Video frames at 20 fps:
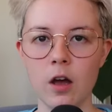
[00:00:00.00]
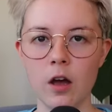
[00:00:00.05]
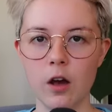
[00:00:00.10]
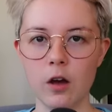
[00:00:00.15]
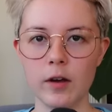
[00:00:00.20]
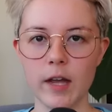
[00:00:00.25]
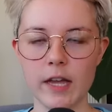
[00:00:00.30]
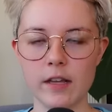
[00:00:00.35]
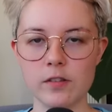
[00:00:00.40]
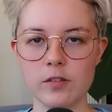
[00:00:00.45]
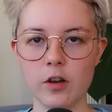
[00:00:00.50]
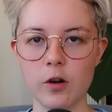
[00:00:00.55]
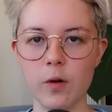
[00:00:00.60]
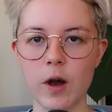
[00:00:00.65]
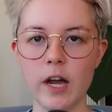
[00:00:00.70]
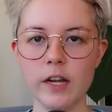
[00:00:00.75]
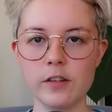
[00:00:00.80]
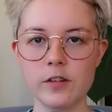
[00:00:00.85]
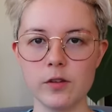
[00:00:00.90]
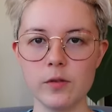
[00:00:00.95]
Okay, so
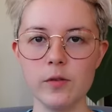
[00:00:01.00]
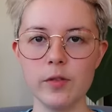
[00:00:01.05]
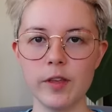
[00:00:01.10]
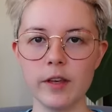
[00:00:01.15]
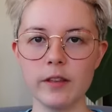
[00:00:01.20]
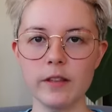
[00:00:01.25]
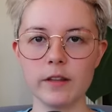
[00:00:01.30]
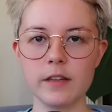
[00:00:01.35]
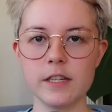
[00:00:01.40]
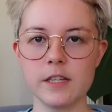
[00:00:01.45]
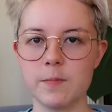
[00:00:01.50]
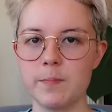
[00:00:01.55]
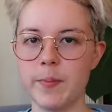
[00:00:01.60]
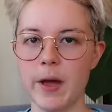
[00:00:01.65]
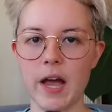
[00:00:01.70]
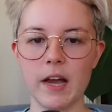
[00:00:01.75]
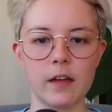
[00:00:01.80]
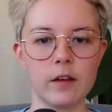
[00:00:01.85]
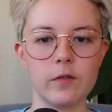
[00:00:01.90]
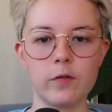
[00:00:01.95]
I do think that this
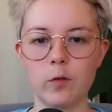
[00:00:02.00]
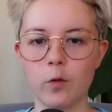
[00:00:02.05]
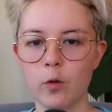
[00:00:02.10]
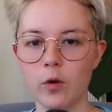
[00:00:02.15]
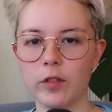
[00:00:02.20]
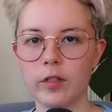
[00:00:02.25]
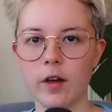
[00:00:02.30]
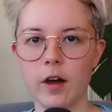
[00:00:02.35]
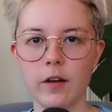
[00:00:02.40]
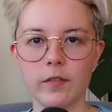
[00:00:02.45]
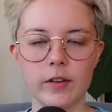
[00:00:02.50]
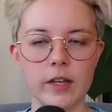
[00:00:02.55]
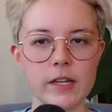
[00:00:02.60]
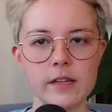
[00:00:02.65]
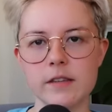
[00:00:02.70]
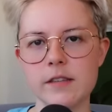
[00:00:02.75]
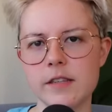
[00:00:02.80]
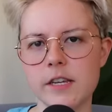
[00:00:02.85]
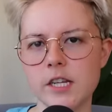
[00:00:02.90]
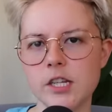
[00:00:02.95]
back and forth of like
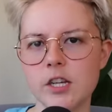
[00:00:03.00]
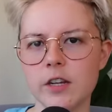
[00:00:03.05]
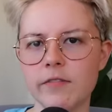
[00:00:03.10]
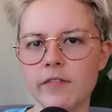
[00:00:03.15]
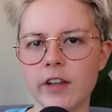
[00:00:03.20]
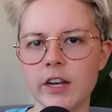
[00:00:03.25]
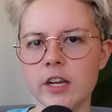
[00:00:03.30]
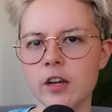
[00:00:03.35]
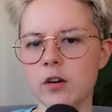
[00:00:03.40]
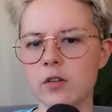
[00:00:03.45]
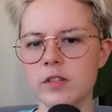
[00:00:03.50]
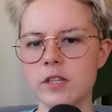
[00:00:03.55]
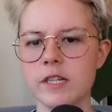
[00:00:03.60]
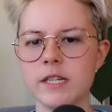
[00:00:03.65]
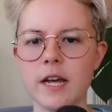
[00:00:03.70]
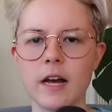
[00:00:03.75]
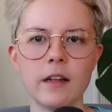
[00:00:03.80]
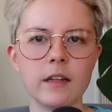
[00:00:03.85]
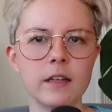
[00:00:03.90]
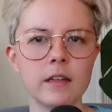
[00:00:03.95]
stitching videos and
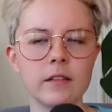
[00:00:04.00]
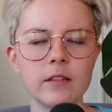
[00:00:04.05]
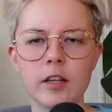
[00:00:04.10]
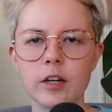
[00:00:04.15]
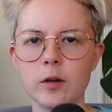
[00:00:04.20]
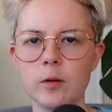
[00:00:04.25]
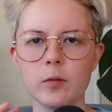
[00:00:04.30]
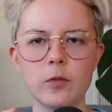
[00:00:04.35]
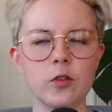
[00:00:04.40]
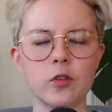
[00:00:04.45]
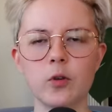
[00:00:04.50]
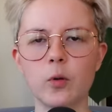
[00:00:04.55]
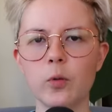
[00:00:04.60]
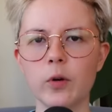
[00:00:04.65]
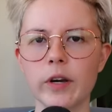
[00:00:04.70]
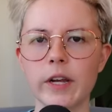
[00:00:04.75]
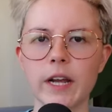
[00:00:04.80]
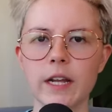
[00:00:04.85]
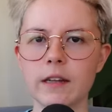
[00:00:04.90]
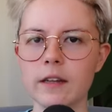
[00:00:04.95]
telling their
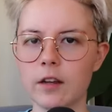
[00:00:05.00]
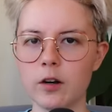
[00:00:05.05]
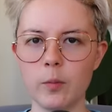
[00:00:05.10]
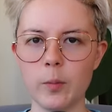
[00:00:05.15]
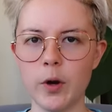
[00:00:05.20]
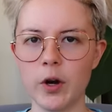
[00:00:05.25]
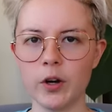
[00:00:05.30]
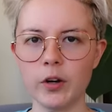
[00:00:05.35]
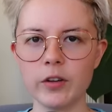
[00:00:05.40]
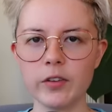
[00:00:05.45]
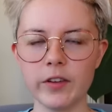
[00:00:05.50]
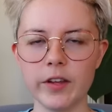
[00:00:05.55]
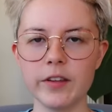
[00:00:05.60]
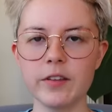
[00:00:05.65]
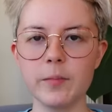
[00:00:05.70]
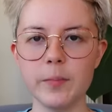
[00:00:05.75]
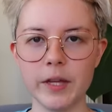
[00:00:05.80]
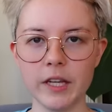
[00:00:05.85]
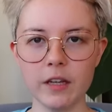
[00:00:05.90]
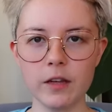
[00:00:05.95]
story in little parts is
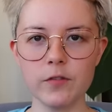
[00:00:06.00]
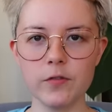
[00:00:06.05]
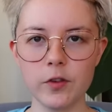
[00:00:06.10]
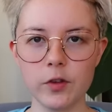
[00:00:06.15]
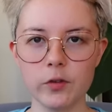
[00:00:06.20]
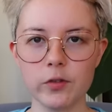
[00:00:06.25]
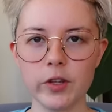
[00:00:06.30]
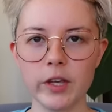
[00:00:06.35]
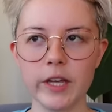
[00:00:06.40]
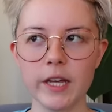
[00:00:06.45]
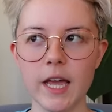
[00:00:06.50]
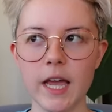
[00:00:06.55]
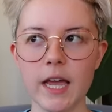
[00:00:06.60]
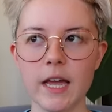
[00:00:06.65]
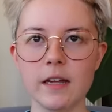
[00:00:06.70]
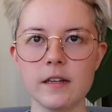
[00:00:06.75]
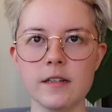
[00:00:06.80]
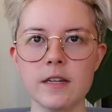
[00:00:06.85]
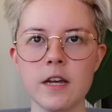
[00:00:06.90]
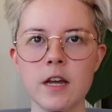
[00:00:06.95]
a bit confusing,
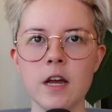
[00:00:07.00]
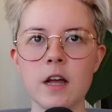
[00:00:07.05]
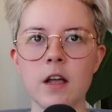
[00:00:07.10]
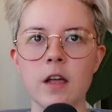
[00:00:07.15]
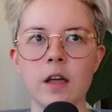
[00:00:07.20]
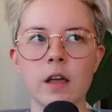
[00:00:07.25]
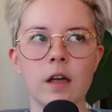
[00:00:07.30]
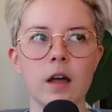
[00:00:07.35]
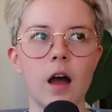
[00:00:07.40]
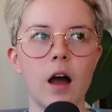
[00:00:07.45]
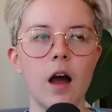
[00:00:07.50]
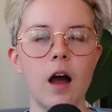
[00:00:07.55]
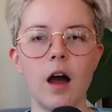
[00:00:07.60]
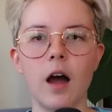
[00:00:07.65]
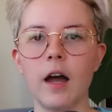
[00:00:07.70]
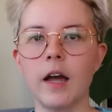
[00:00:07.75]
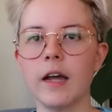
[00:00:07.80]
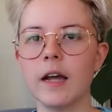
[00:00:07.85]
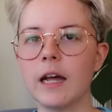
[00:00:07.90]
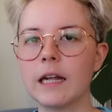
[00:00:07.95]
and
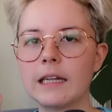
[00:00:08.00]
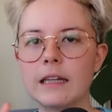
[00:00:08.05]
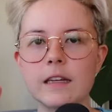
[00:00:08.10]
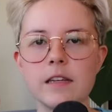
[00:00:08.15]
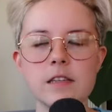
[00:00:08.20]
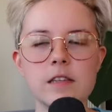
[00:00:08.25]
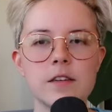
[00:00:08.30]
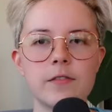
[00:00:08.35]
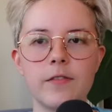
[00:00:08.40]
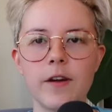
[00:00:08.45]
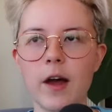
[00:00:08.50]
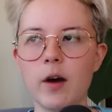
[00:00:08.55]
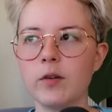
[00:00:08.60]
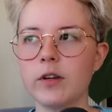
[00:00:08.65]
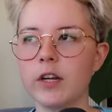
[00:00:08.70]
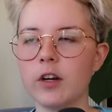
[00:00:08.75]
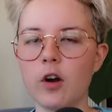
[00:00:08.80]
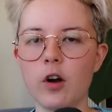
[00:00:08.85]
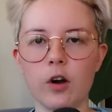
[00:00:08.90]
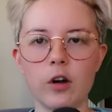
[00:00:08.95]
I at least found
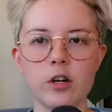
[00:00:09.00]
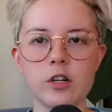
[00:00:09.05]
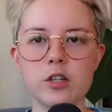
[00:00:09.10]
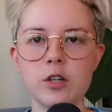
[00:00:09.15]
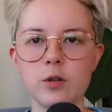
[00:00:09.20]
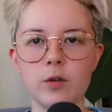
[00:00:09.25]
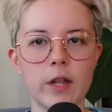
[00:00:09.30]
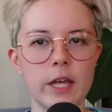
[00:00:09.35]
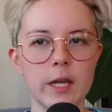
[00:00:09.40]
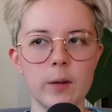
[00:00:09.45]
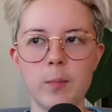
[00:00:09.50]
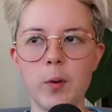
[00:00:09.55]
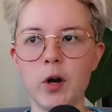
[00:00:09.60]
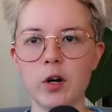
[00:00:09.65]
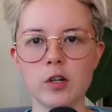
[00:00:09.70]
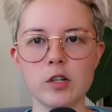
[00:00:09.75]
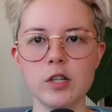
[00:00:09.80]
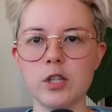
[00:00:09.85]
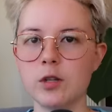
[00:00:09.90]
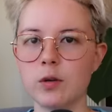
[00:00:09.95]
it hard to like
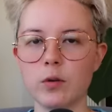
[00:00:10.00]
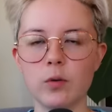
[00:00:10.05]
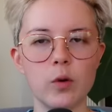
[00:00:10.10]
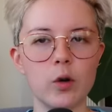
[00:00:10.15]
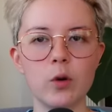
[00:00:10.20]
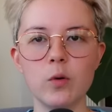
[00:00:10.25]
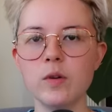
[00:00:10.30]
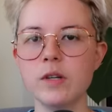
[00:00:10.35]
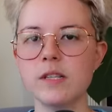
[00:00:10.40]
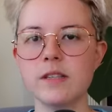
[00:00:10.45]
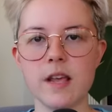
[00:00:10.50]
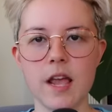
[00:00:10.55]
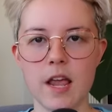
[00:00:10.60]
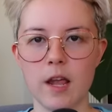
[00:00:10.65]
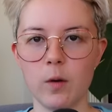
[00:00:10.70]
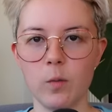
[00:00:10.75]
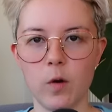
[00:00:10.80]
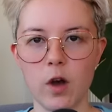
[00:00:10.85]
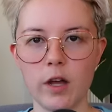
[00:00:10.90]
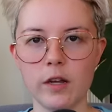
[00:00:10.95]
parse through who is
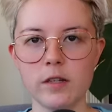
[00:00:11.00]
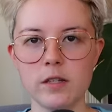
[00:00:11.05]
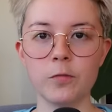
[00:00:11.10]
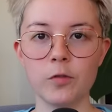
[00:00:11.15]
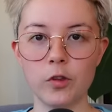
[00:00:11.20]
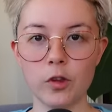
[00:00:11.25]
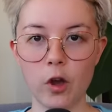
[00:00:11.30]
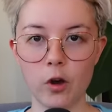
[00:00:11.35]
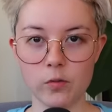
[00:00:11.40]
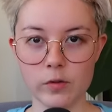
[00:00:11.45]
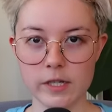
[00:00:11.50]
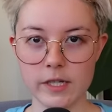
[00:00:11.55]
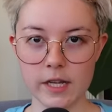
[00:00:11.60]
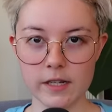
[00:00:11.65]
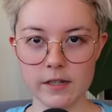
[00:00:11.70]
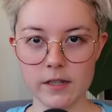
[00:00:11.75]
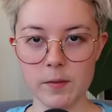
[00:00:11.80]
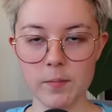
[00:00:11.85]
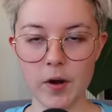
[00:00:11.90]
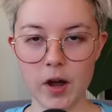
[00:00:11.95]
saying what. So to get
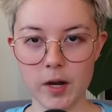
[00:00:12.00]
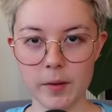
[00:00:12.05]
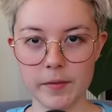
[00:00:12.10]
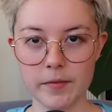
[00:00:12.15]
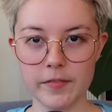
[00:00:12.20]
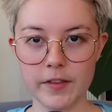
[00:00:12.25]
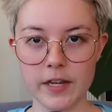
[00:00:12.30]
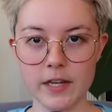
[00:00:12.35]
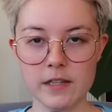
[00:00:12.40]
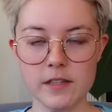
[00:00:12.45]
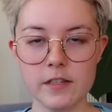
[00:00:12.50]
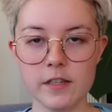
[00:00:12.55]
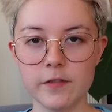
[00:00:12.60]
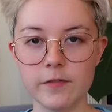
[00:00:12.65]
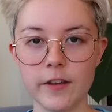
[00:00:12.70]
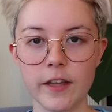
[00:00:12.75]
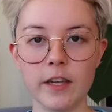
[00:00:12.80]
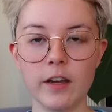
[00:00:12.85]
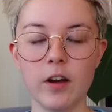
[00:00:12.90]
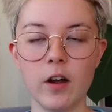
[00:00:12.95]
to the bottom of this, to
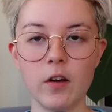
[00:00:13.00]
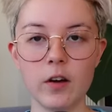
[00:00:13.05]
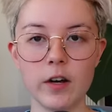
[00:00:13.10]
figure